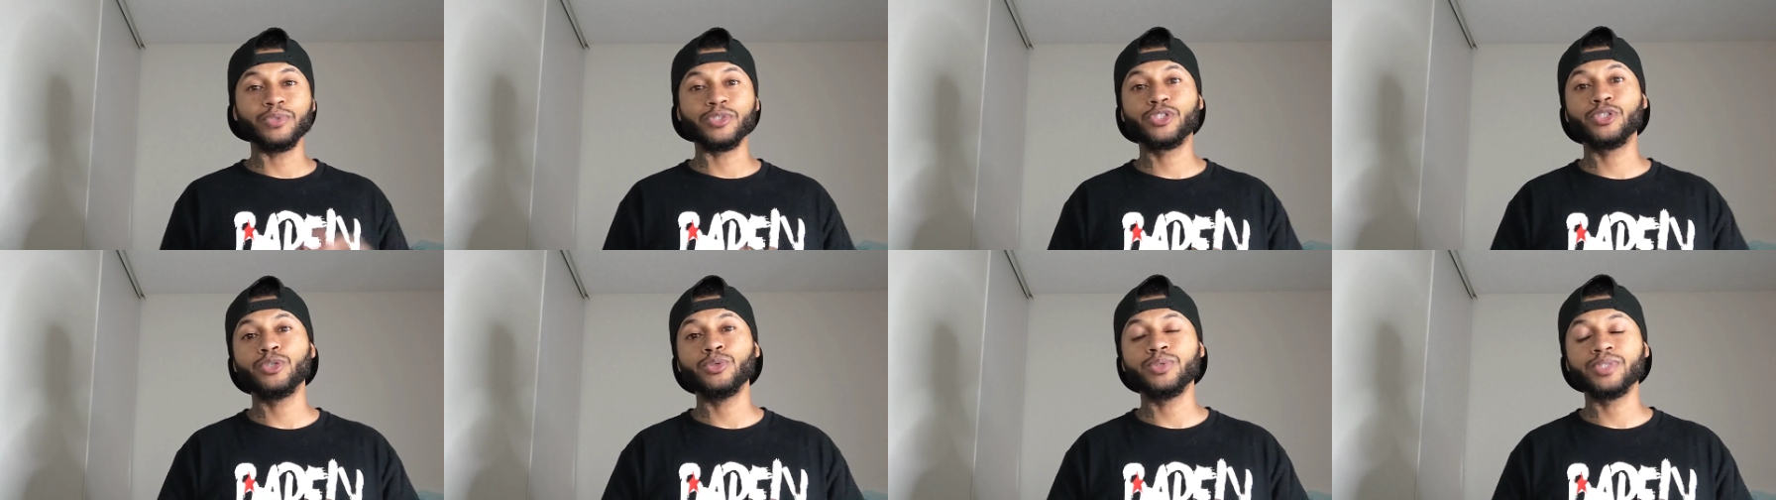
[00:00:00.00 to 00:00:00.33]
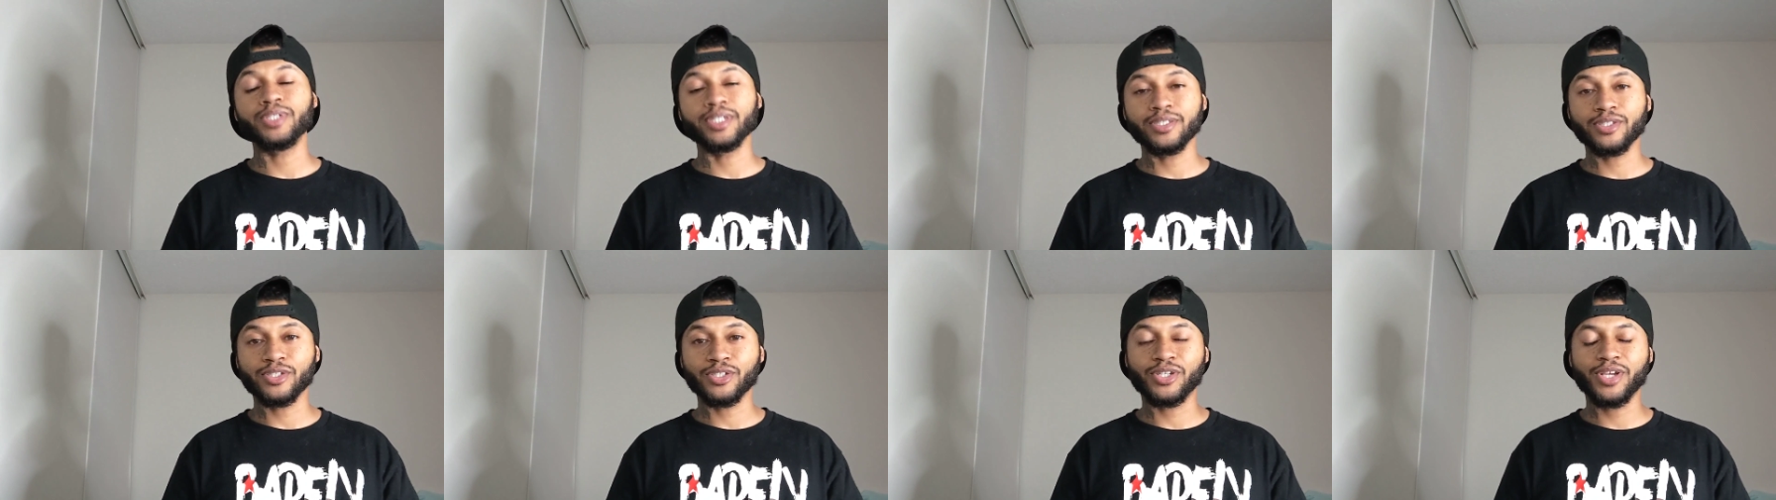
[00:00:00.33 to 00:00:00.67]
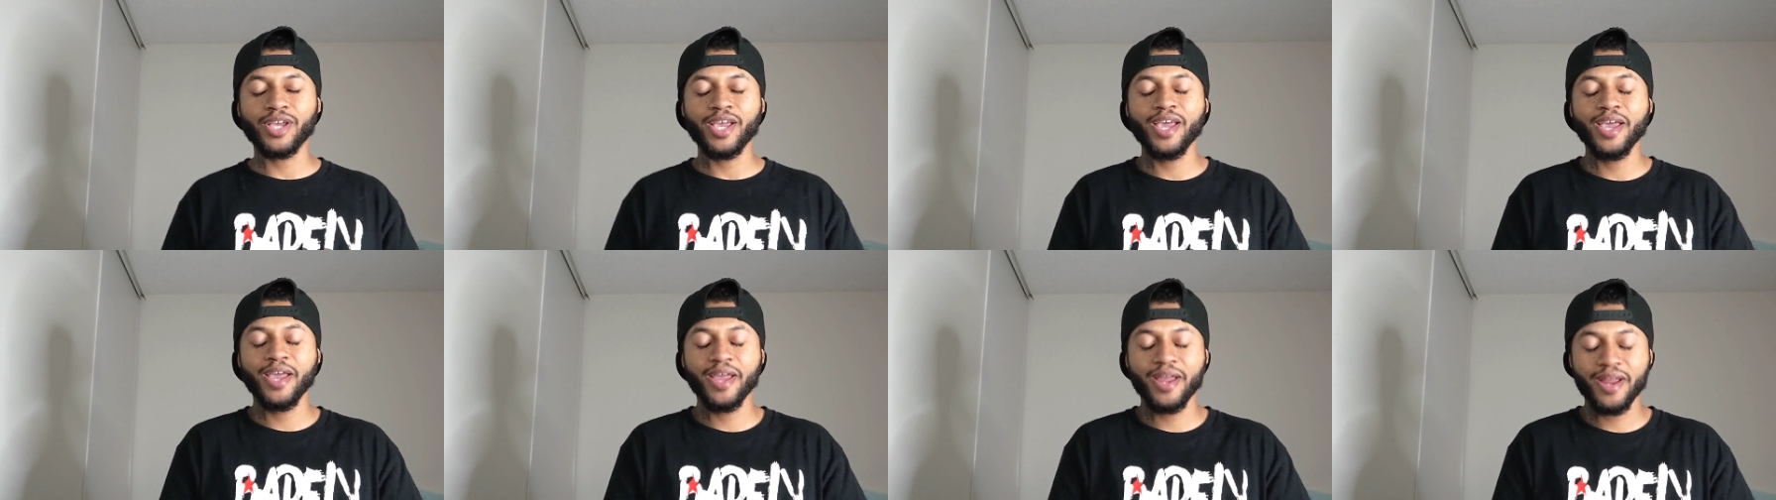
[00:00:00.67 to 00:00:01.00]
was two cents a
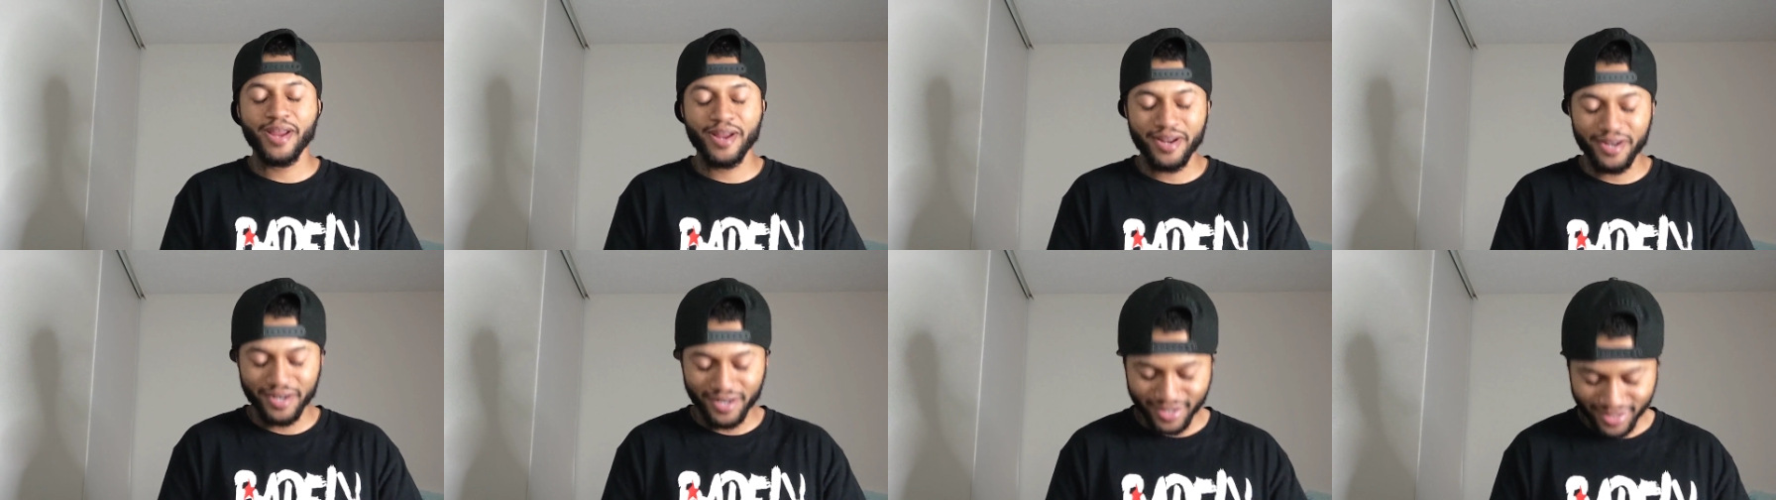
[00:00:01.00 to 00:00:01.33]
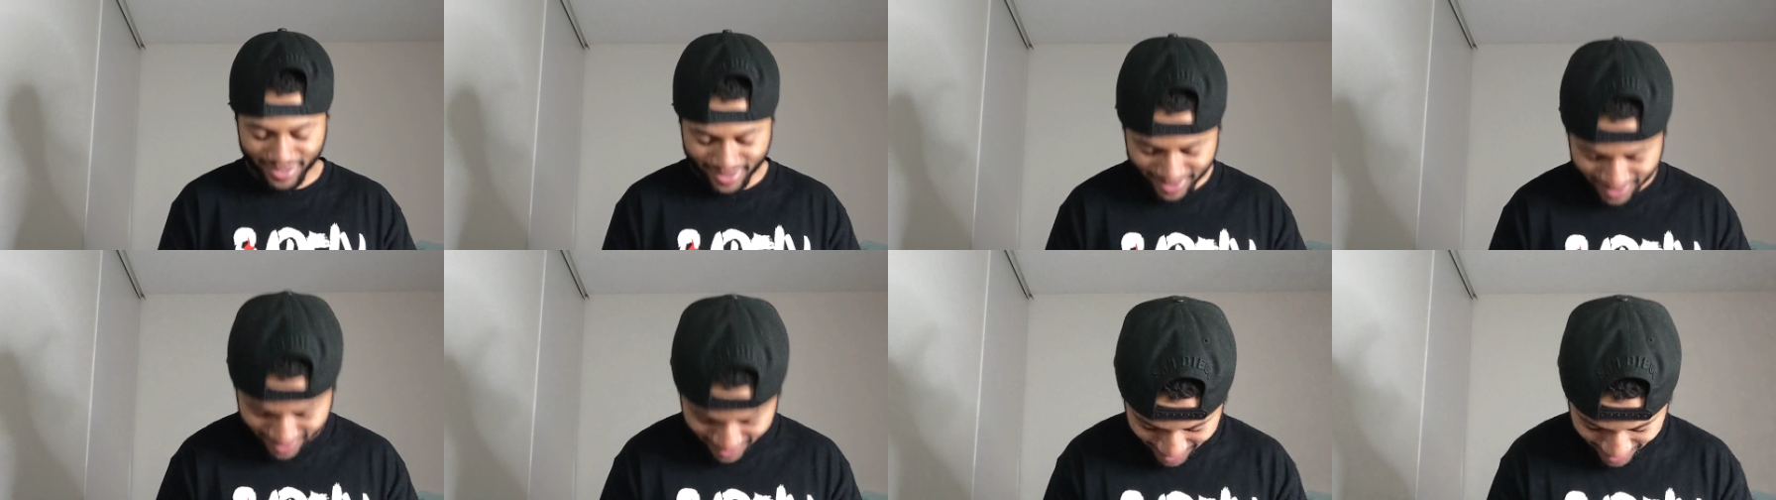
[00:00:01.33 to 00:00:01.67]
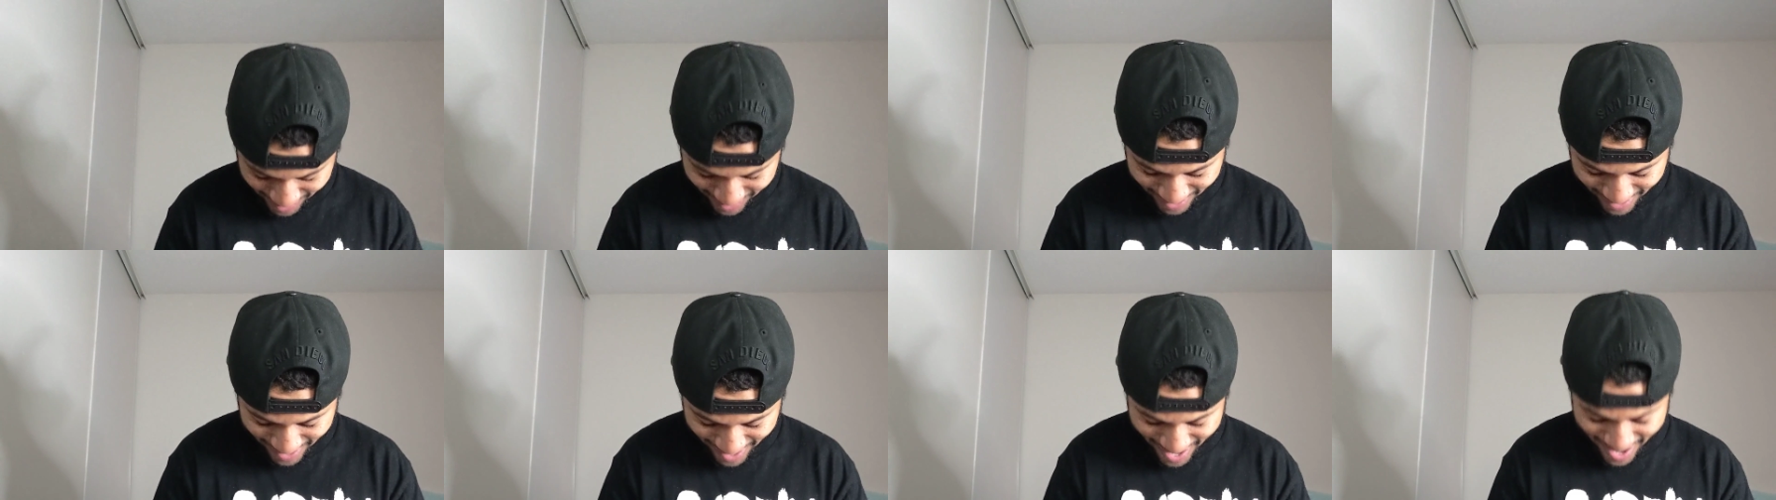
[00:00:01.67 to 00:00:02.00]

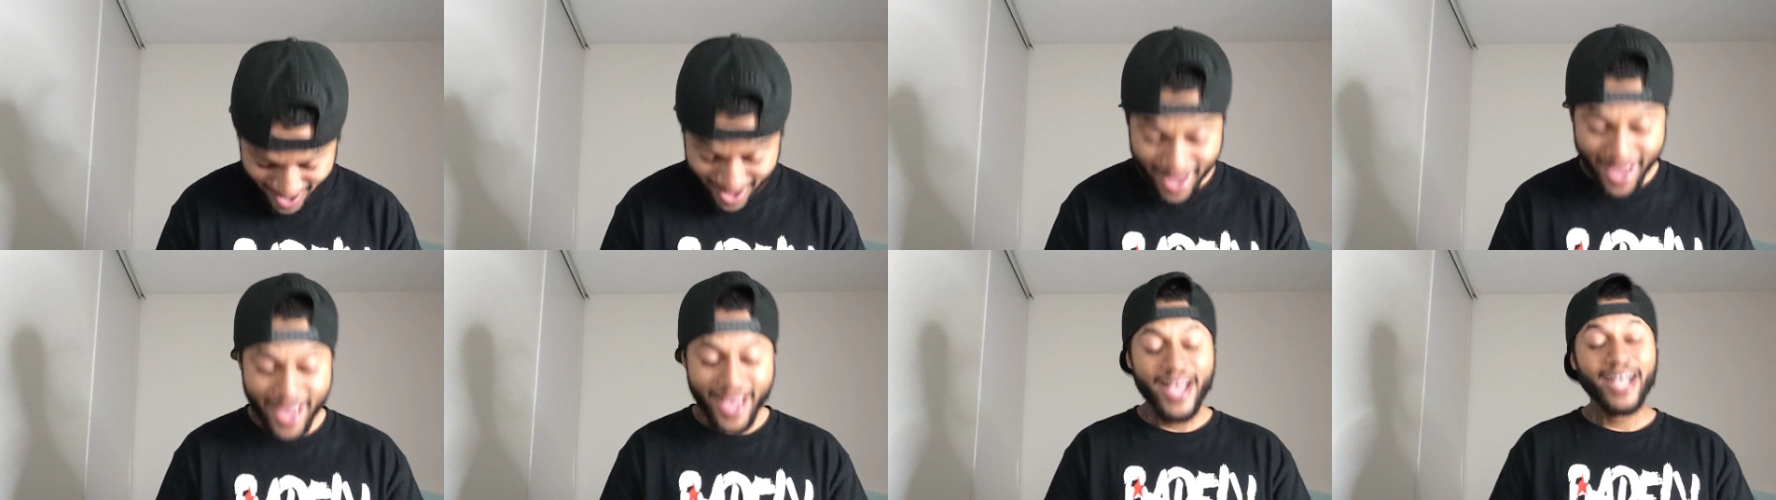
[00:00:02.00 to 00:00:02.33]
share.